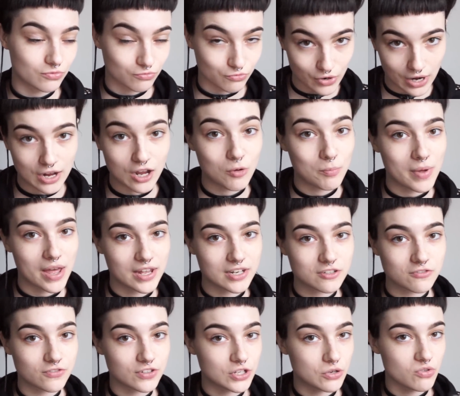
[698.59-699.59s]

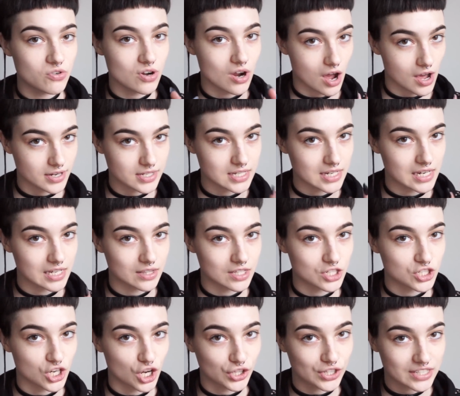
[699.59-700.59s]
recommend for you not to get the
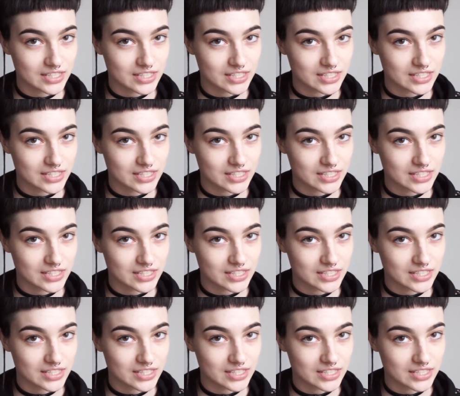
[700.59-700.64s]
gel